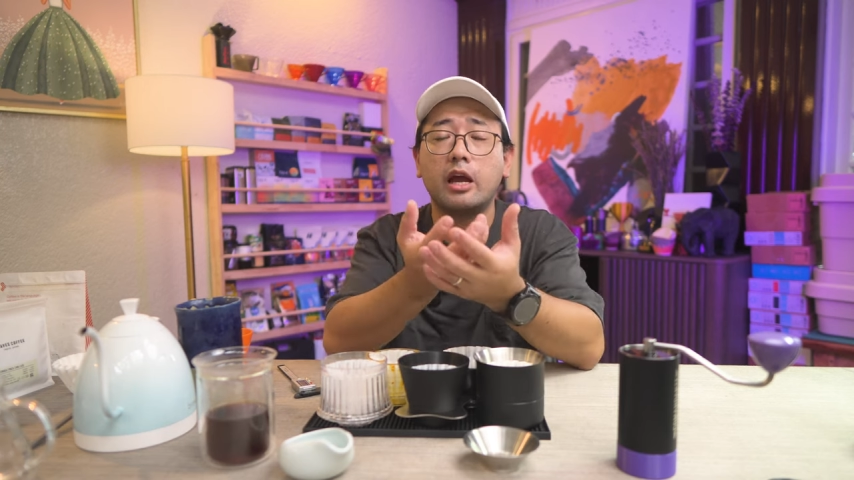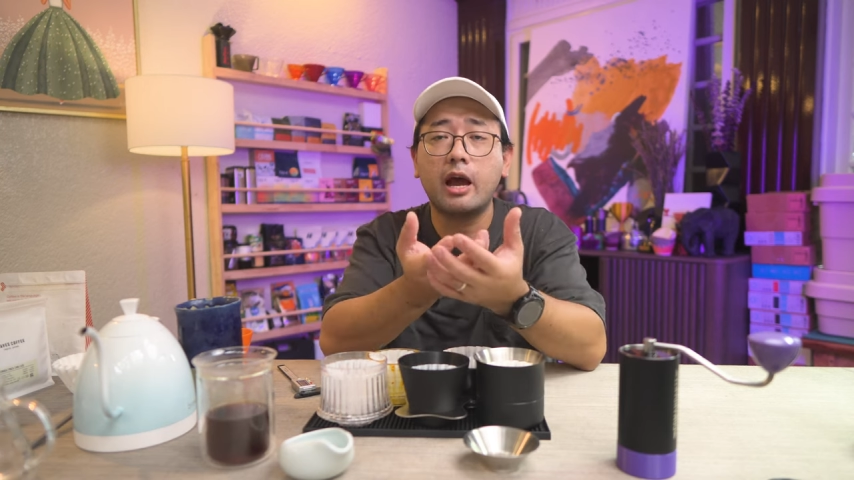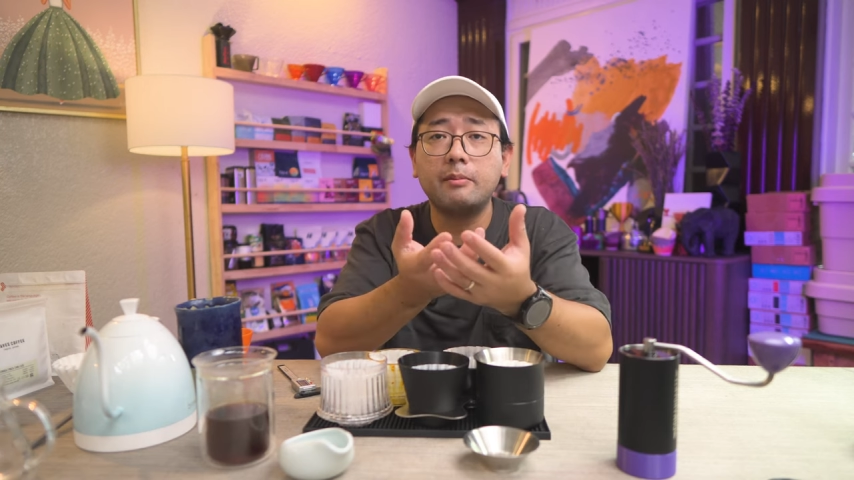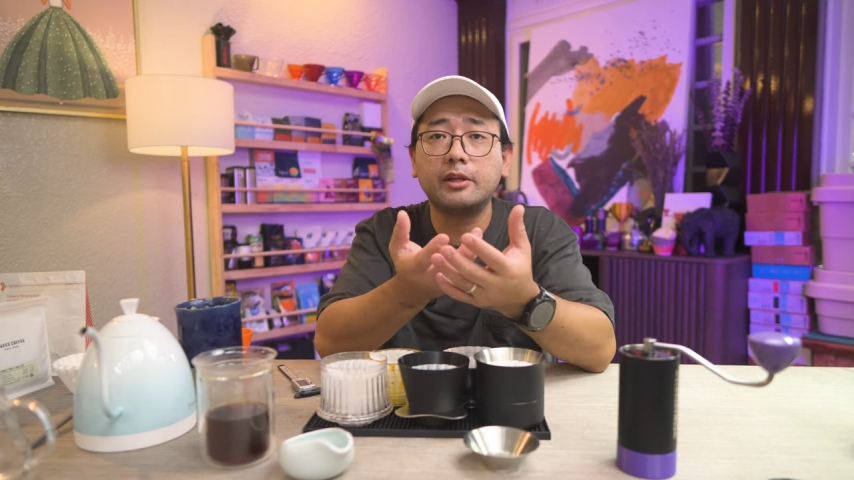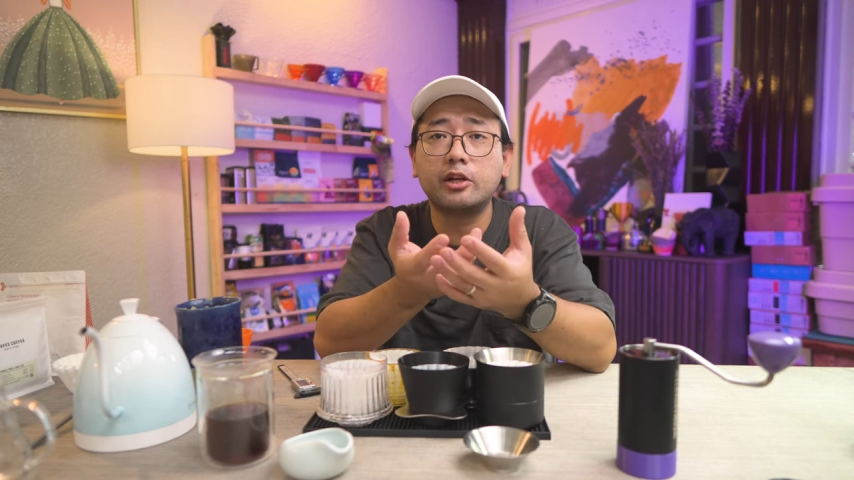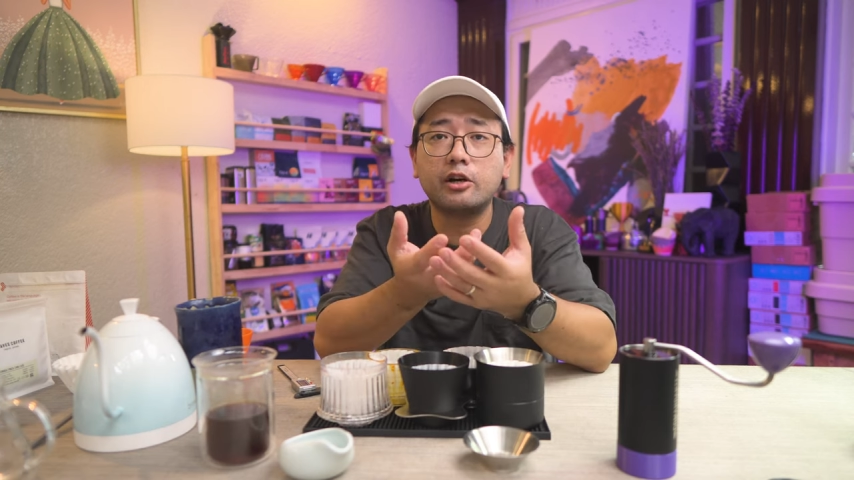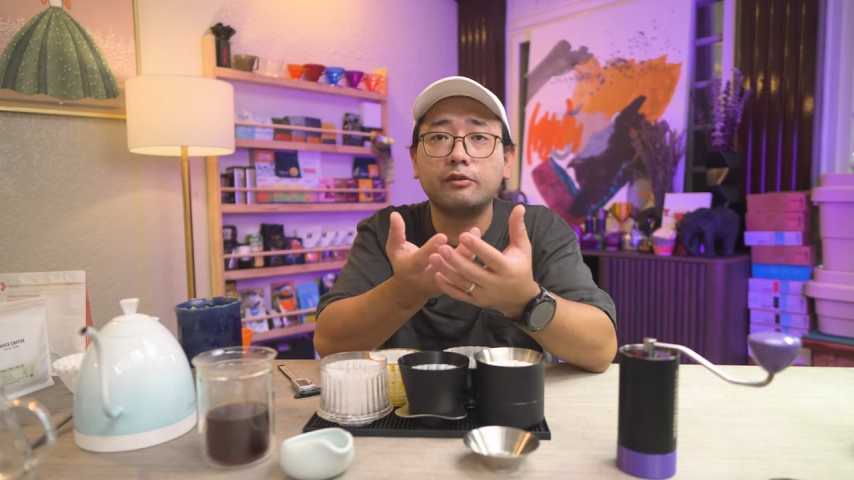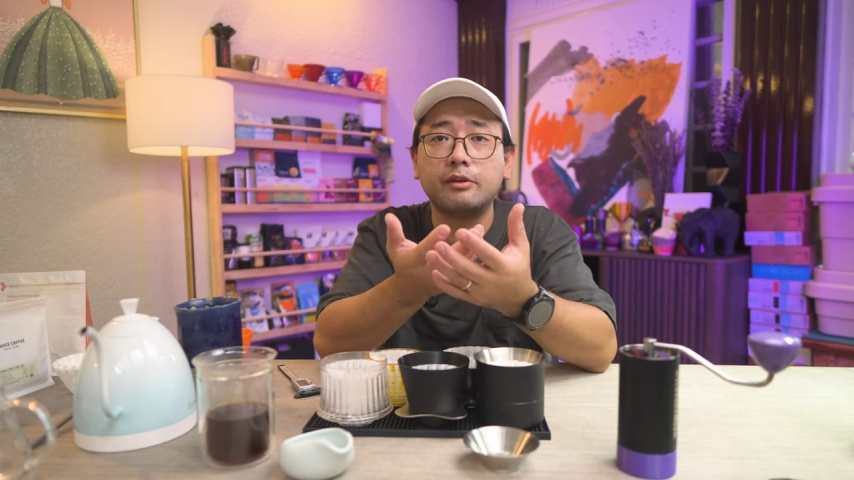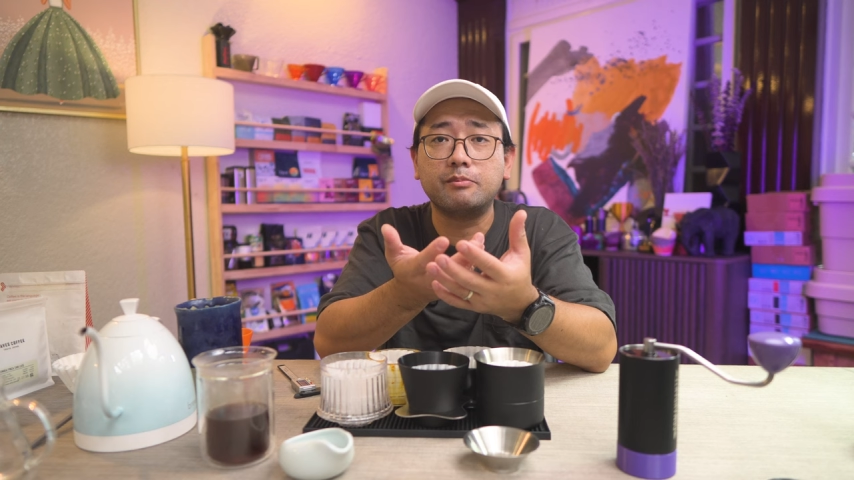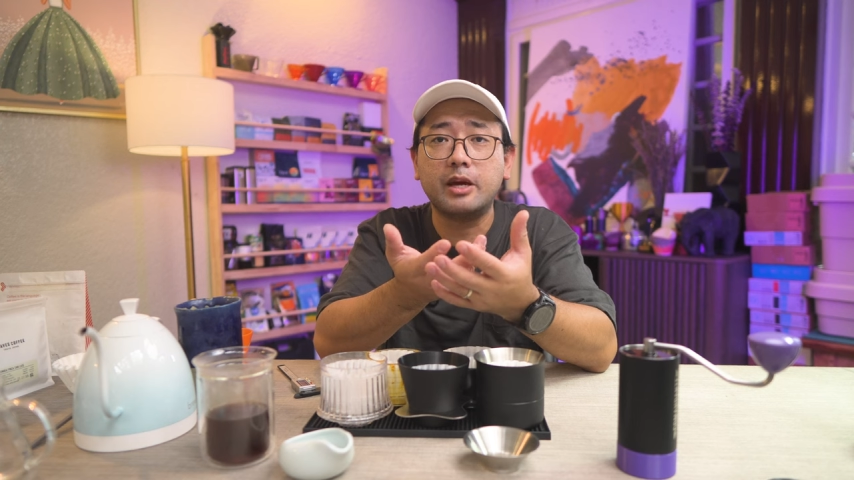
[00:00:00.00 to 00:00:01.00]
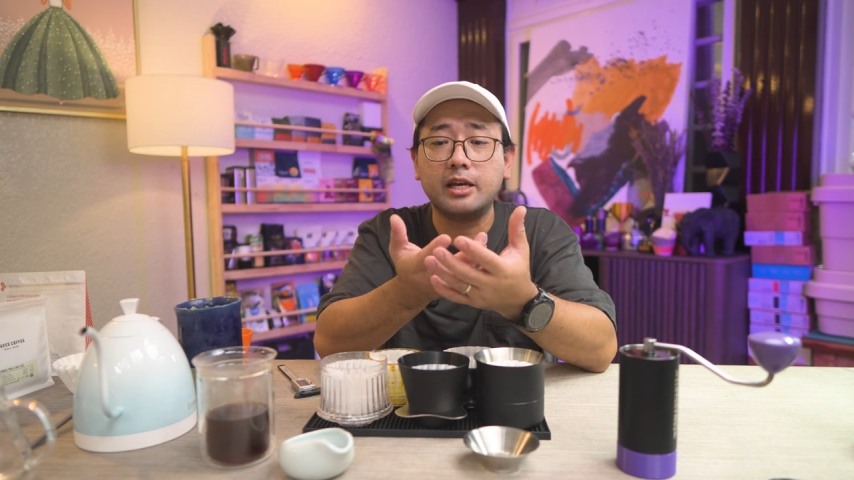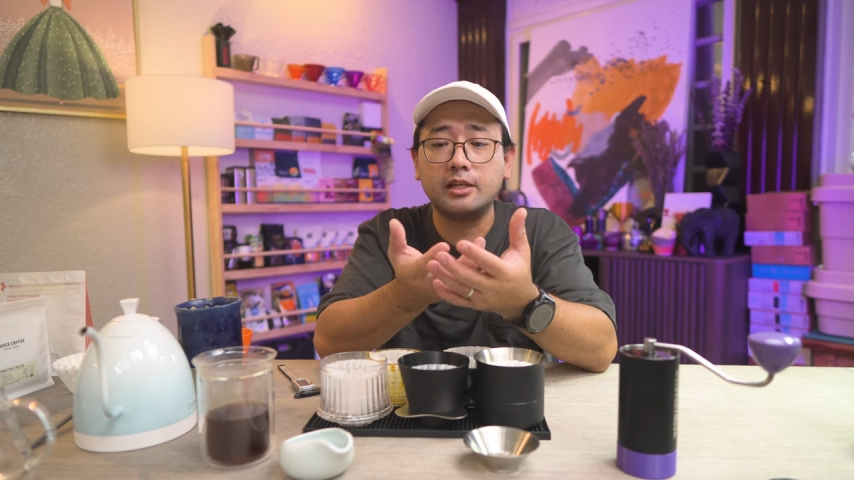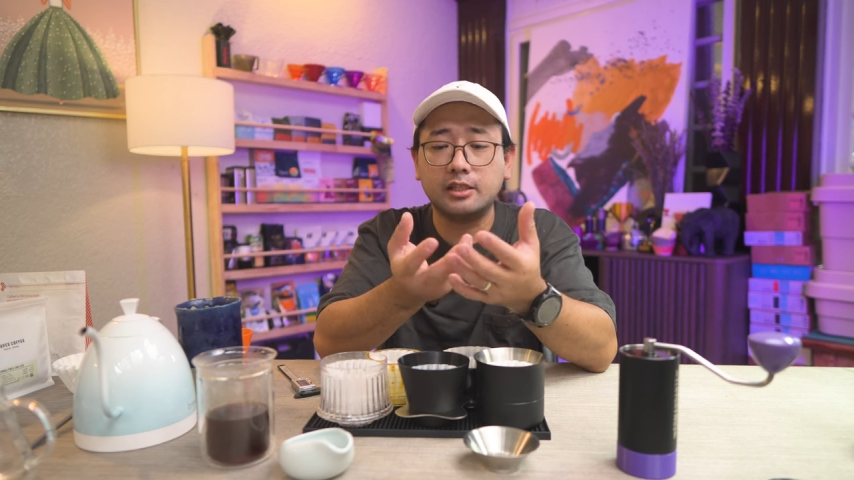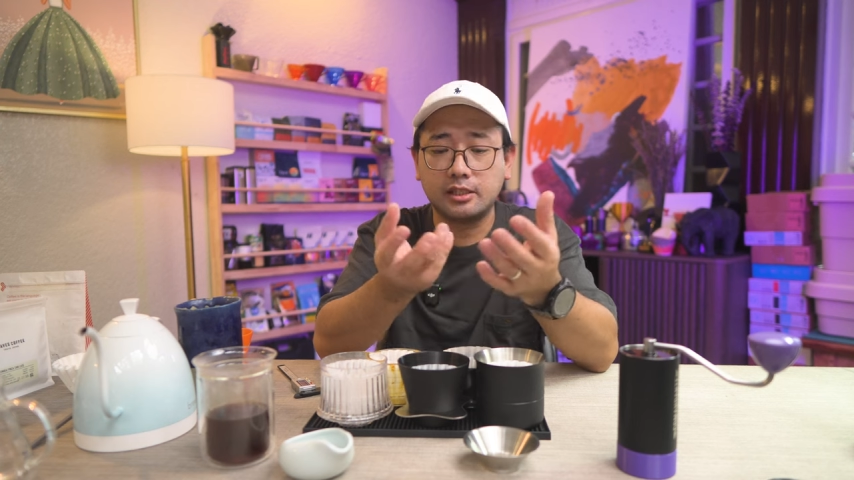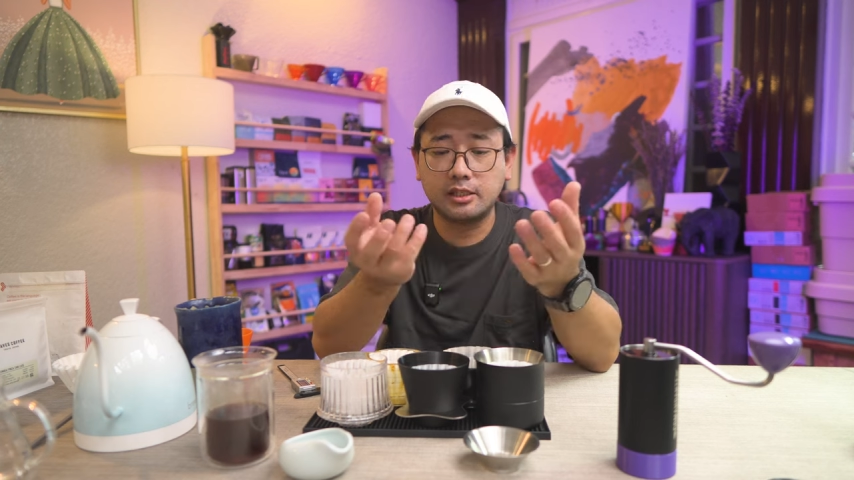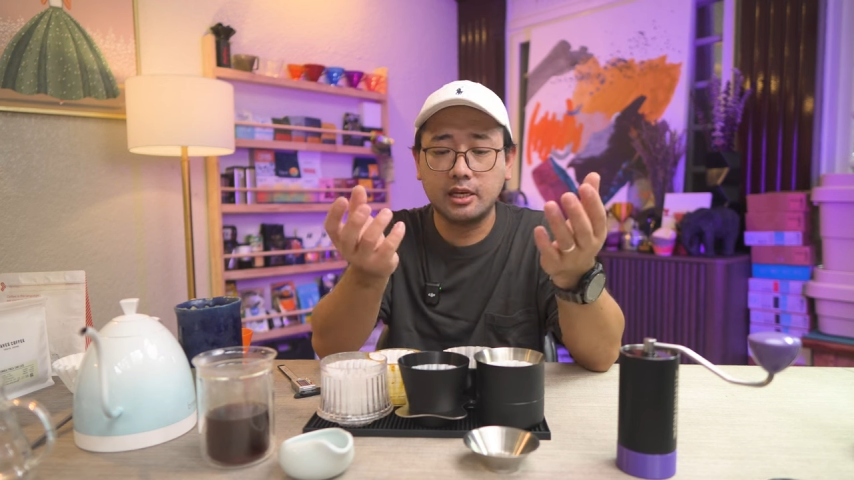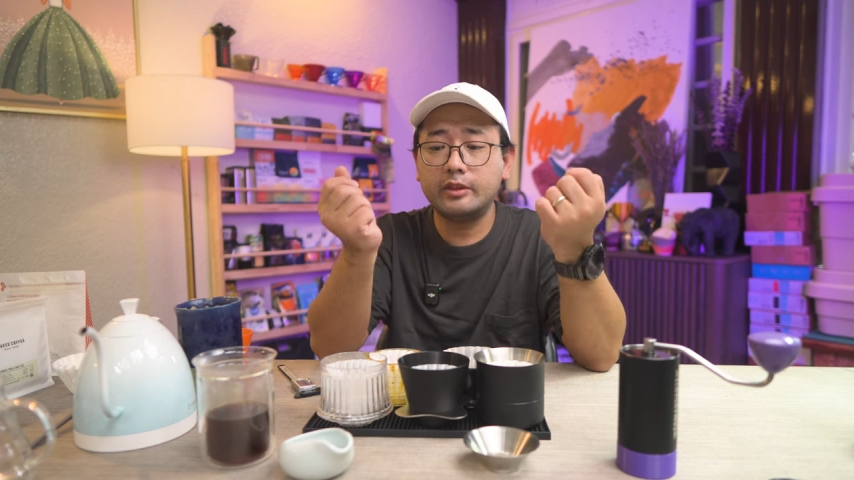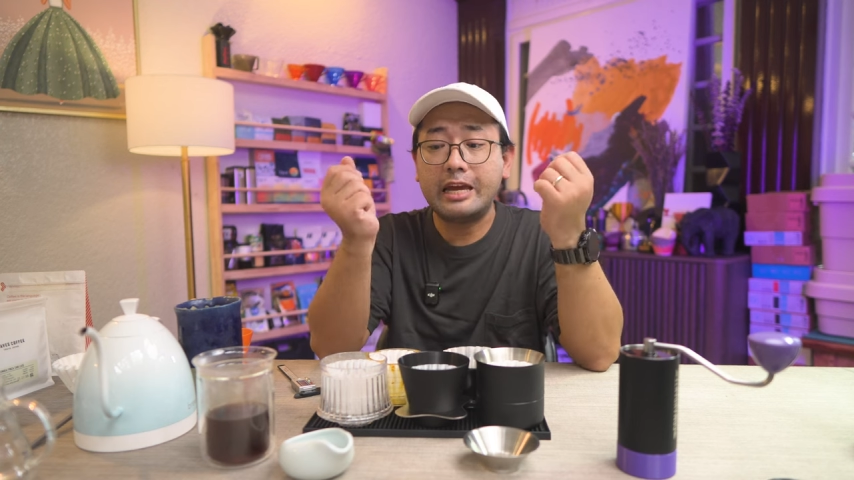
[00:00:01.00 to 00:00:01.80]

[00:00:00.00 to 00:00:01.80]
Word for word: diameter of the base,